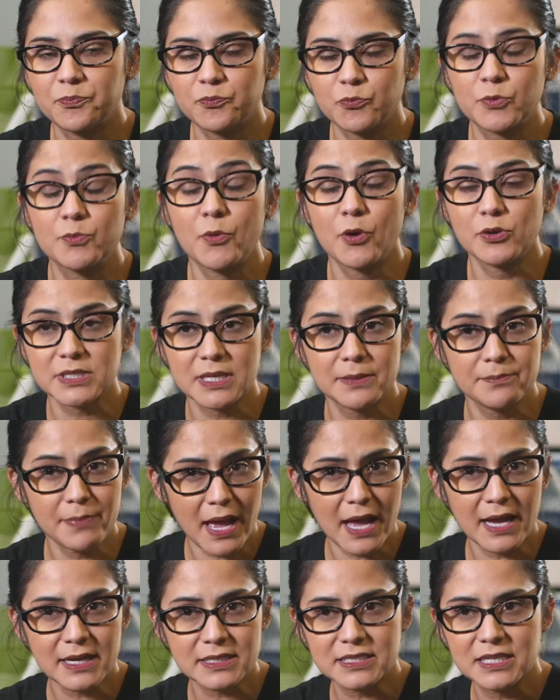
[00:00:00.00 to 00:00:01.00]
most
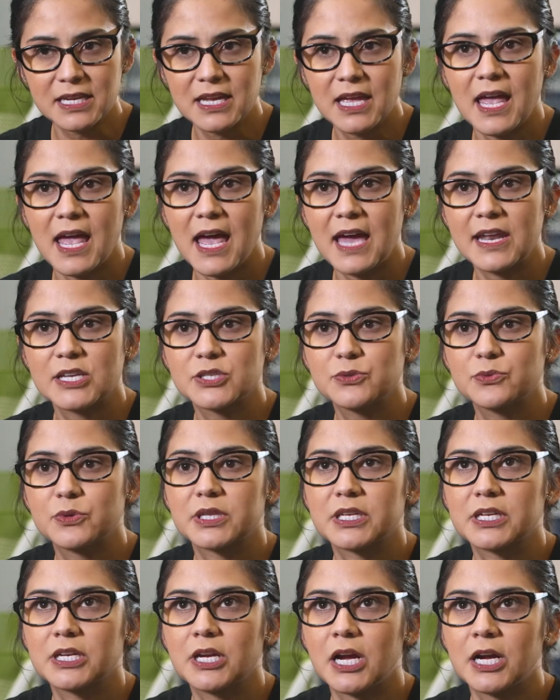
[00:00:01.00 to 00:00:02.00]
impact and has
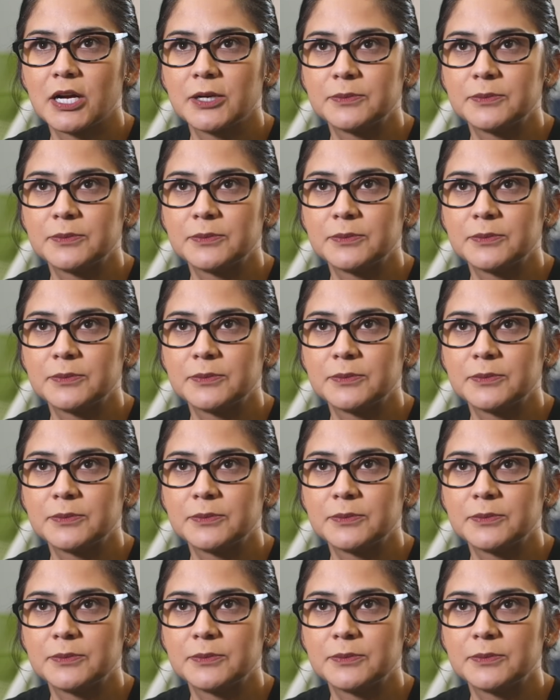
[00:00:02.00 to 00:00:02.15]
really